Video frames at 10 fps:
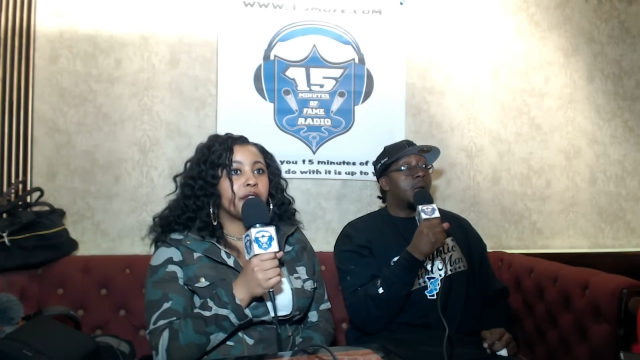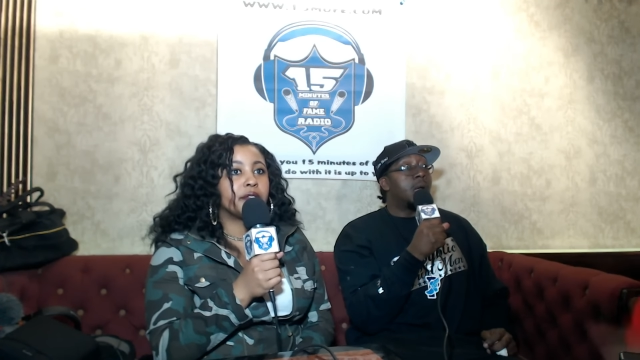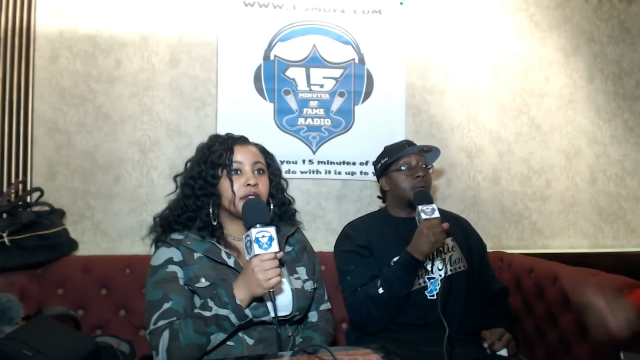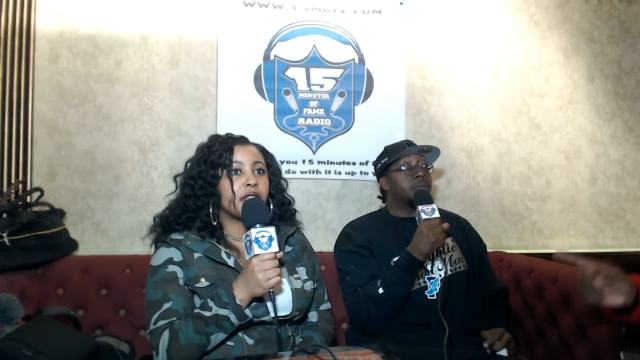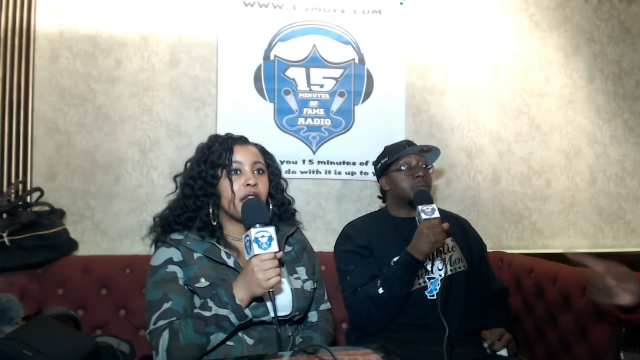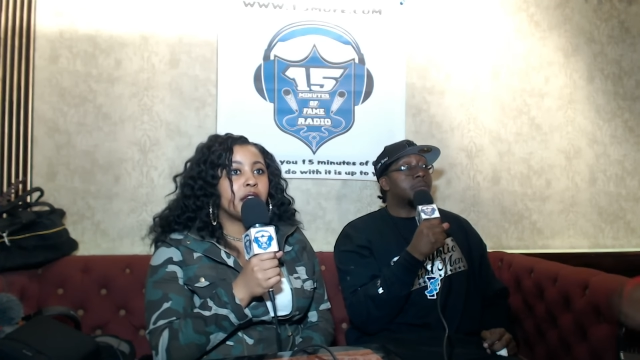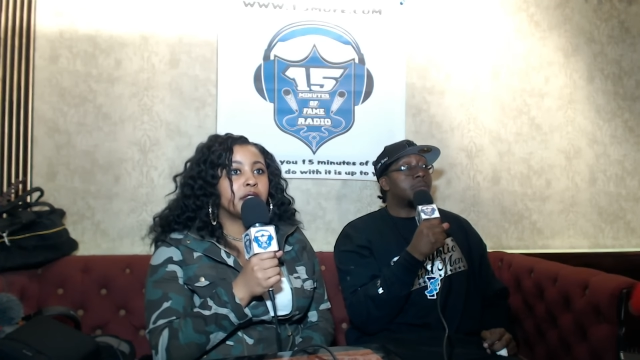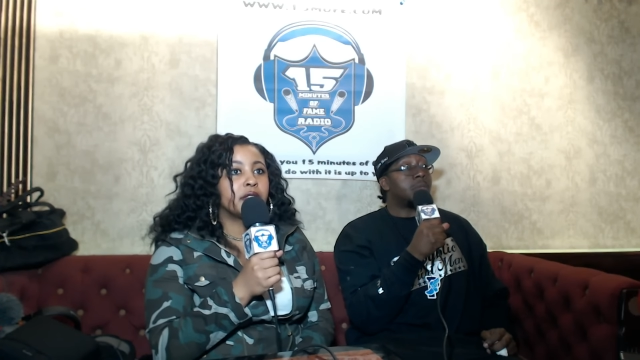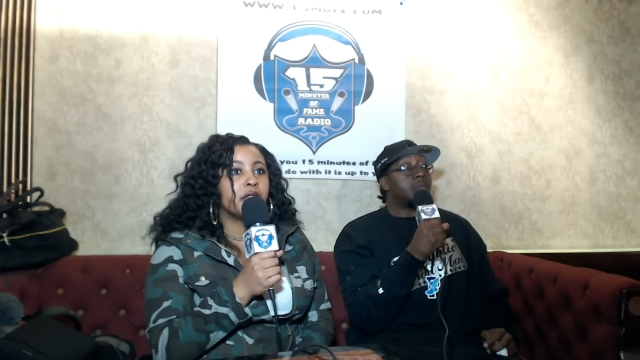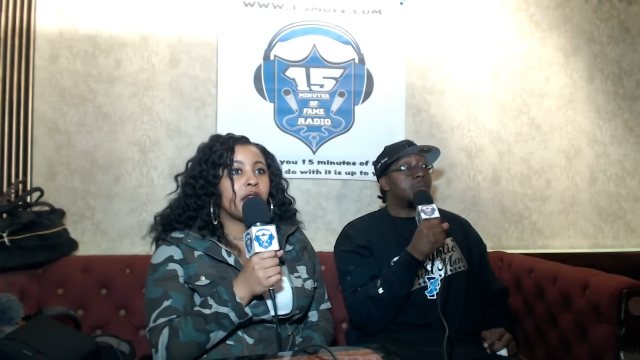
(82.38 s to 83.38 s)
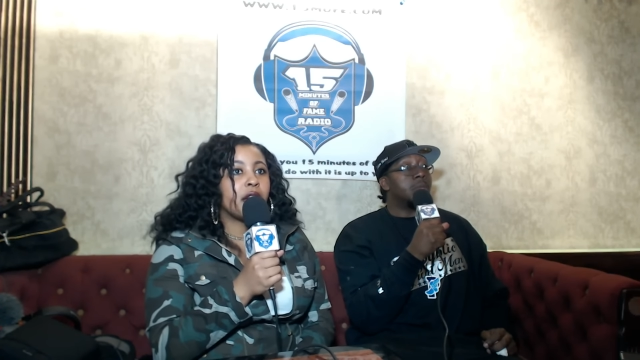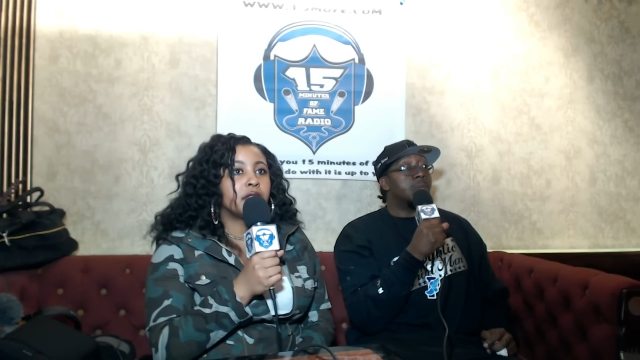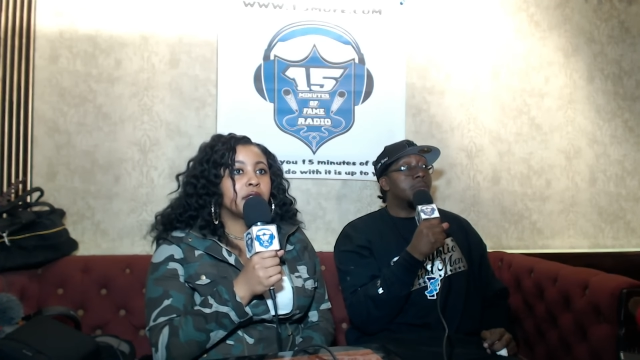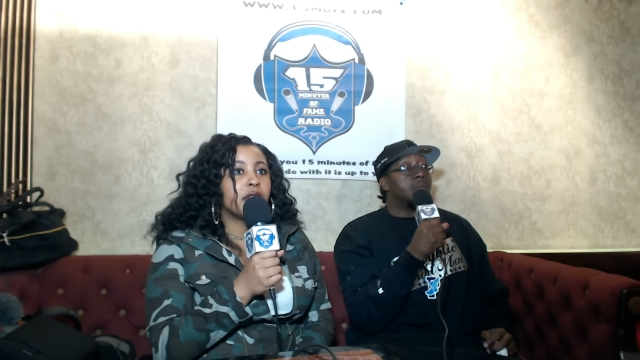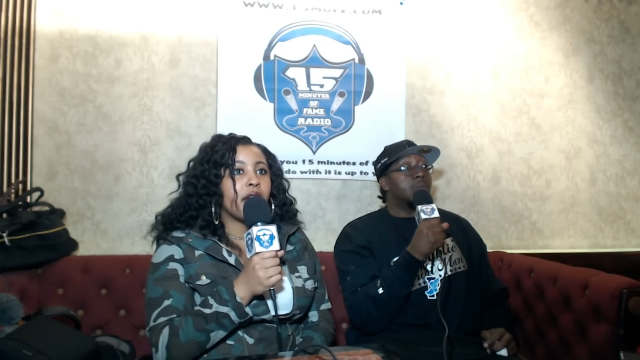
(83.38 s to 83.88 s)

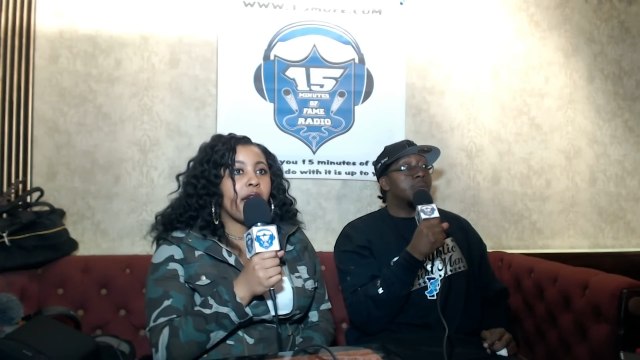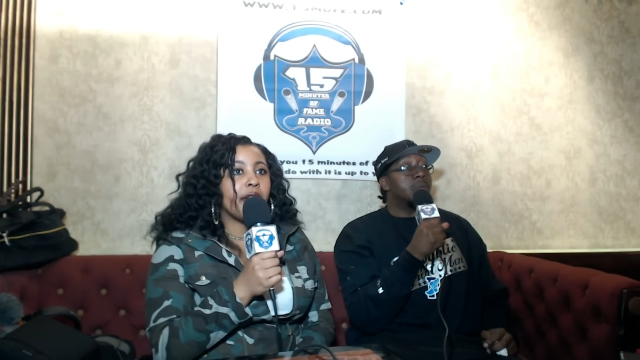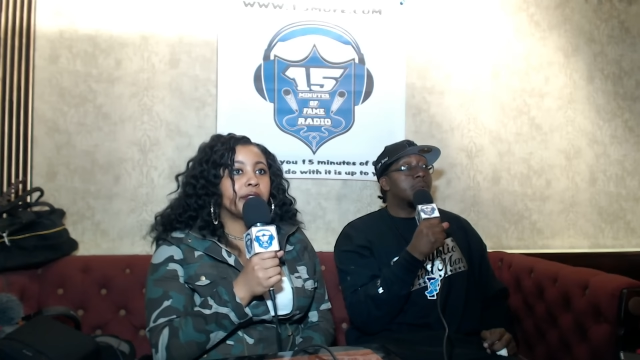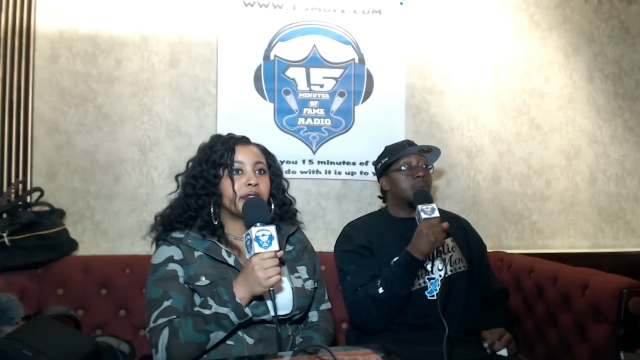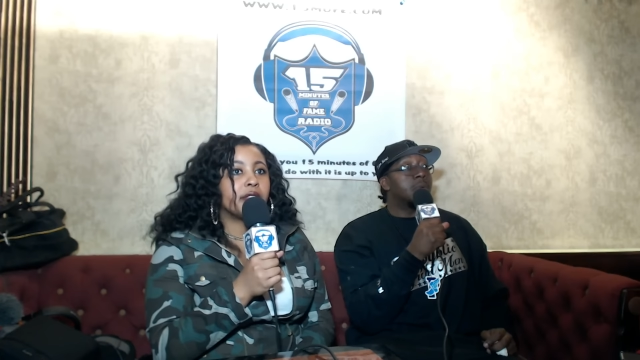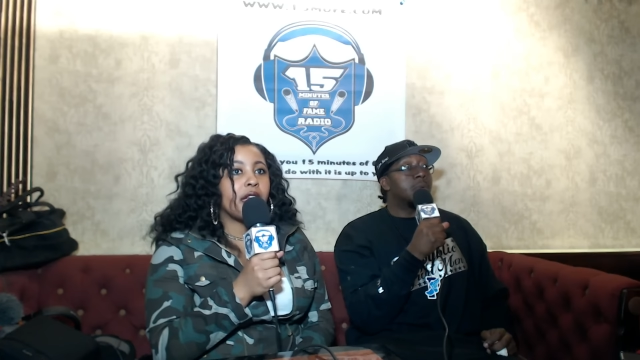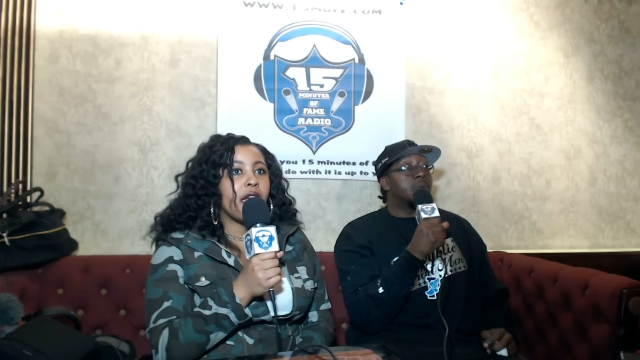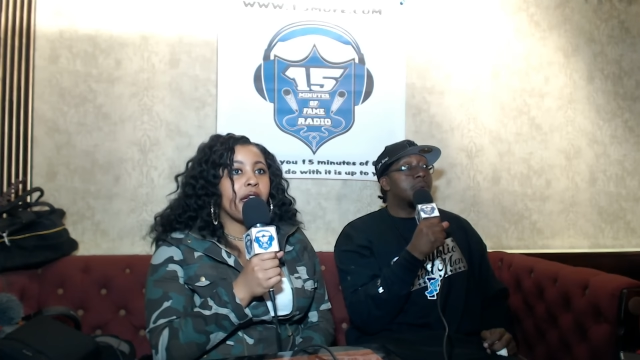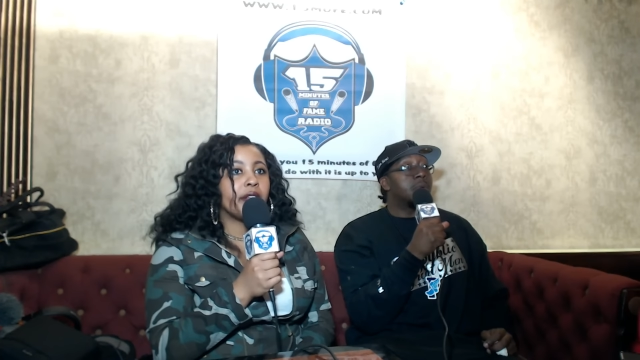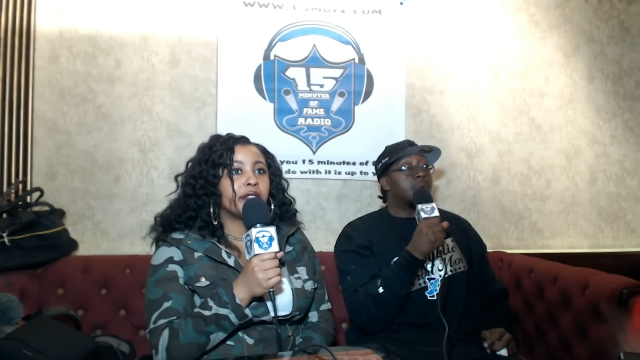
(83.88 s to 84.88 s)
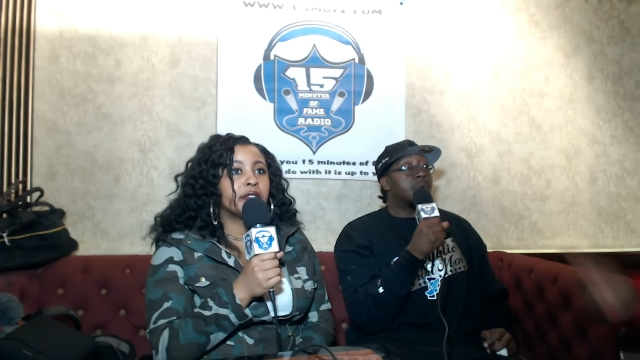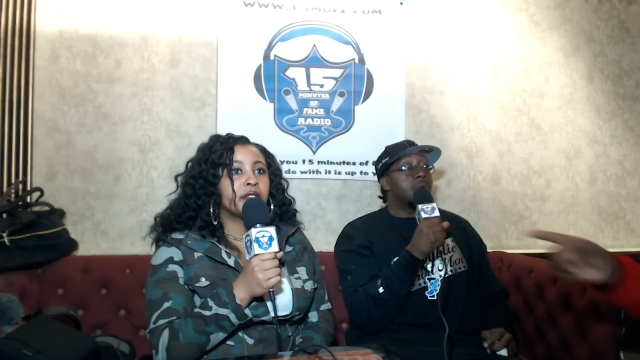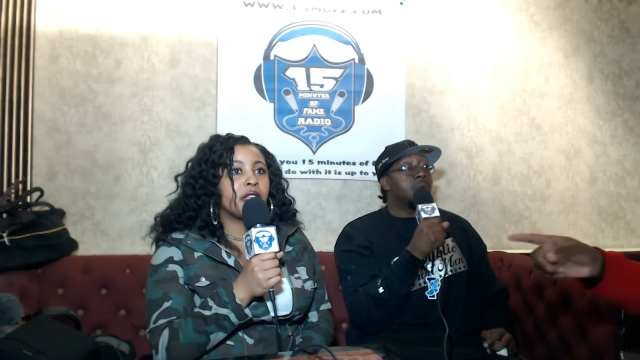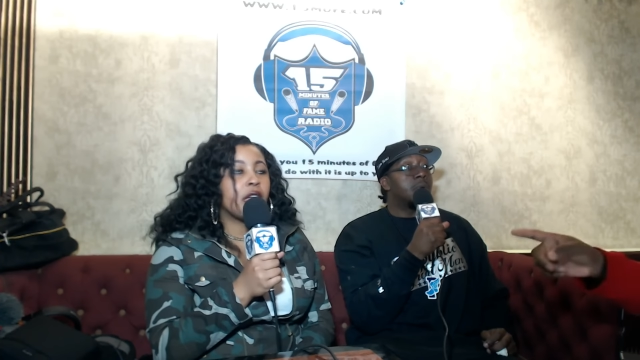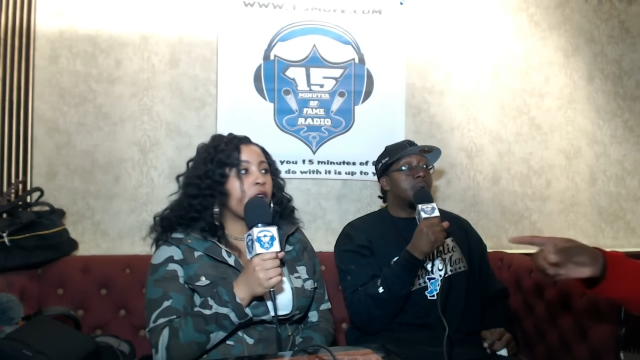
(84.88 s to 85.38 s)

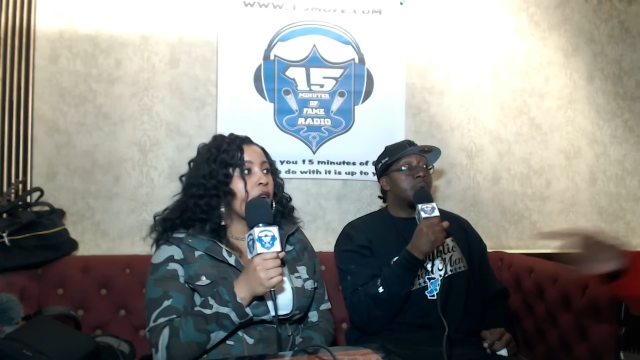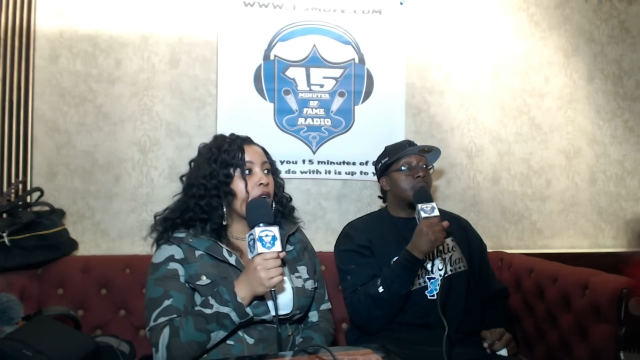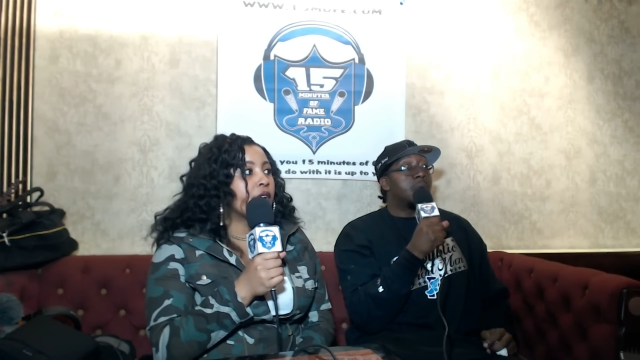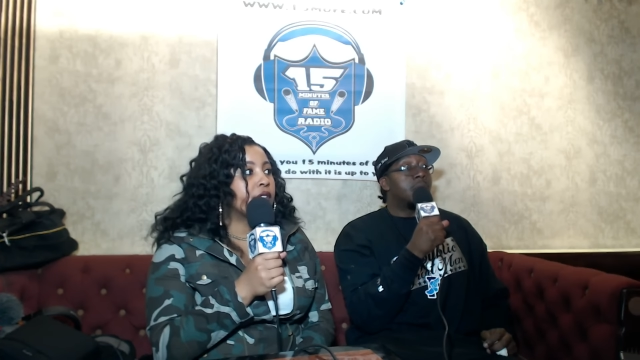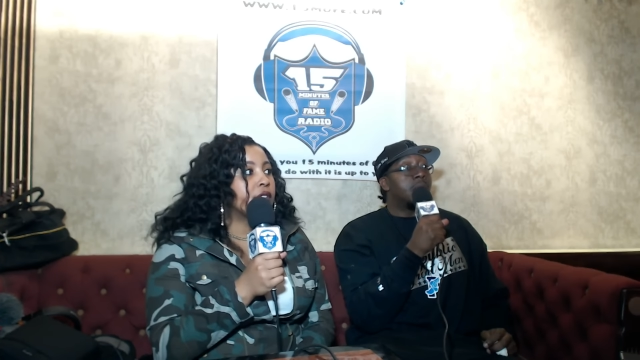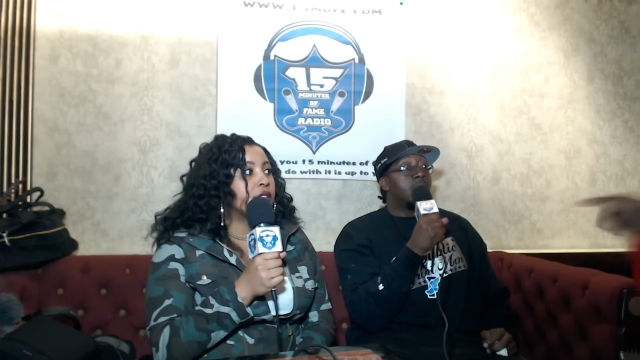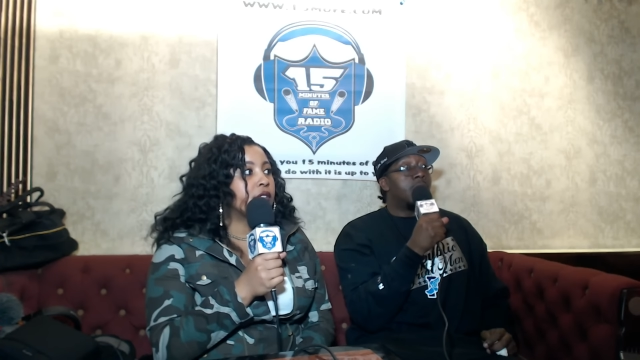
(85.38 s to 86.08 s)
Nobody speaks.